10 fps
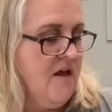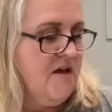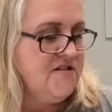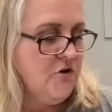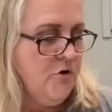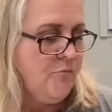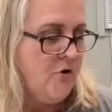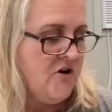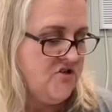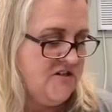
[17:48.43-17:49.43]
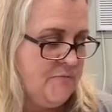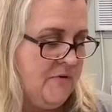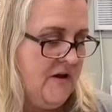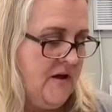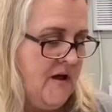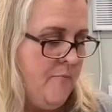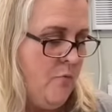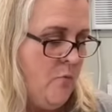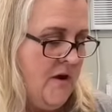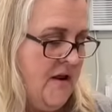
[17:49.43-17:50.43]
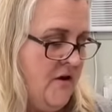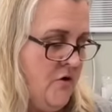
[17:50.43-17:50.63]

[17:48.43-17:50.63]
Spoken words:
It's a good project to pick up when